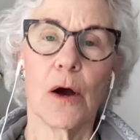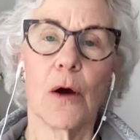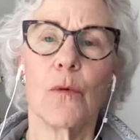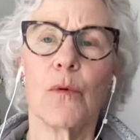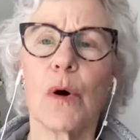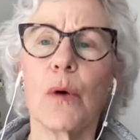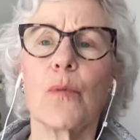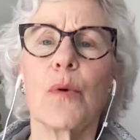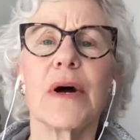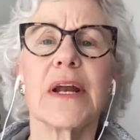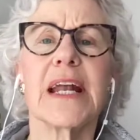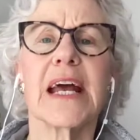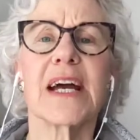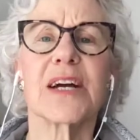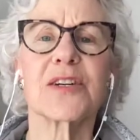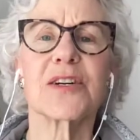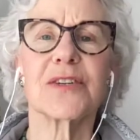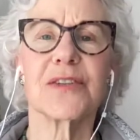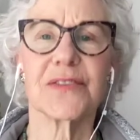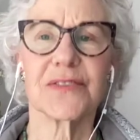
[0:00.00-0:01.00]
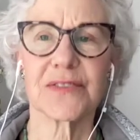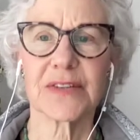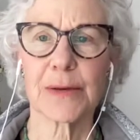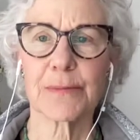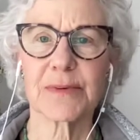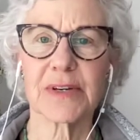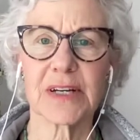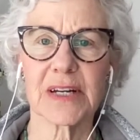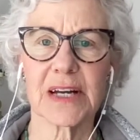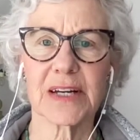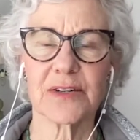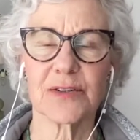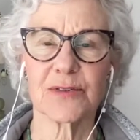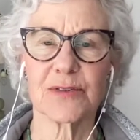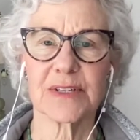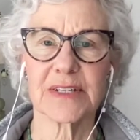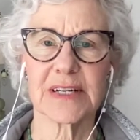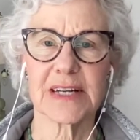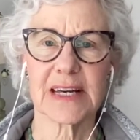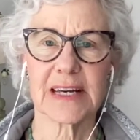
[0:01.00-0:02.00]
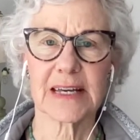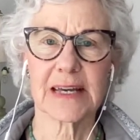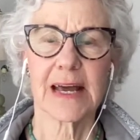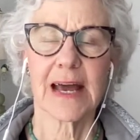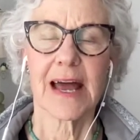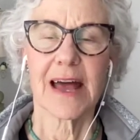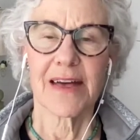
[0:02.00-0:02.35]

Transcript: What one action step can I do today?